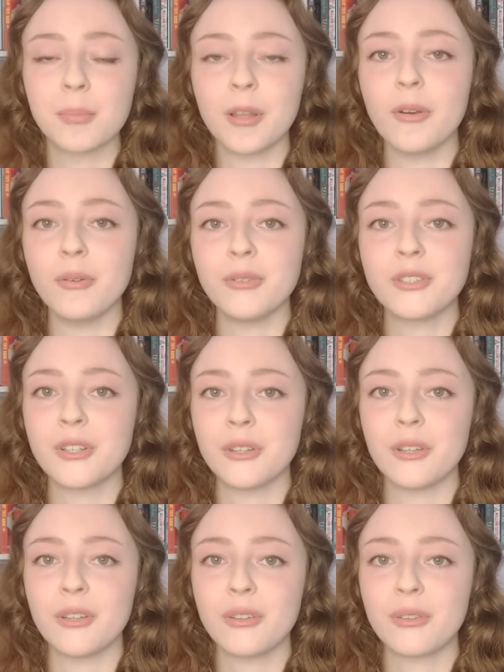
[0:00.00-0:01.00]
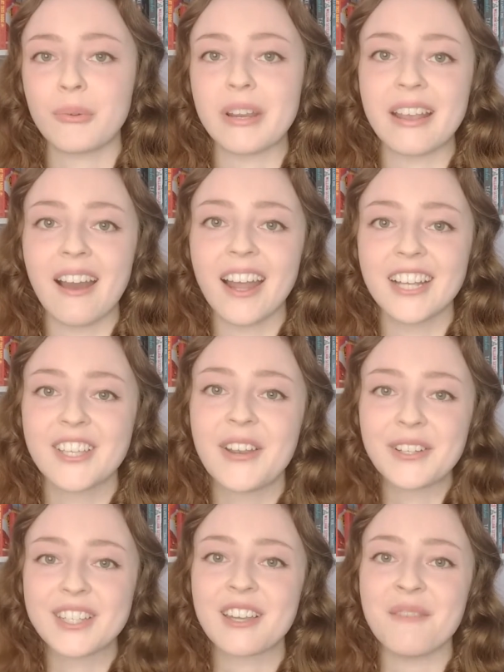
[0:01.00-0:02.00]
blows to the 3 guys
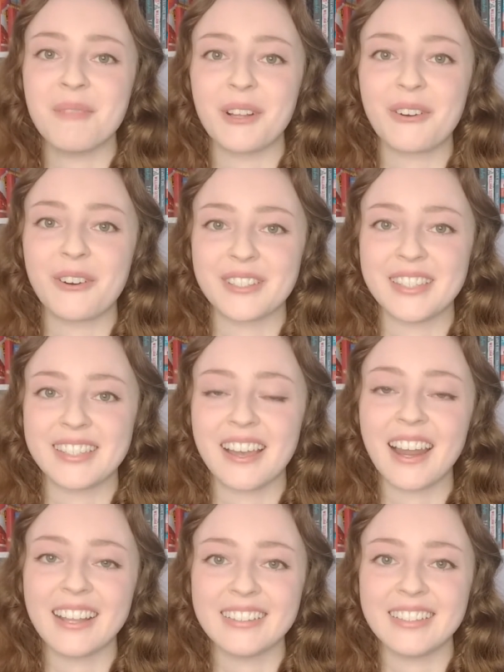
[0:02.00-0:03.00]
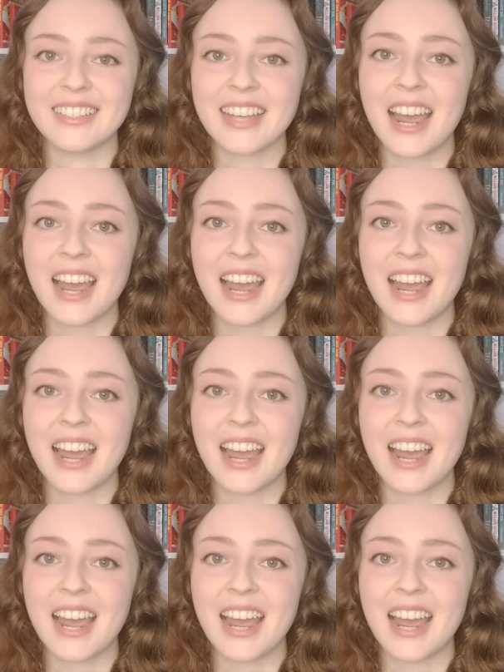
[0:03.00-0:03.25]
who stumble across this island,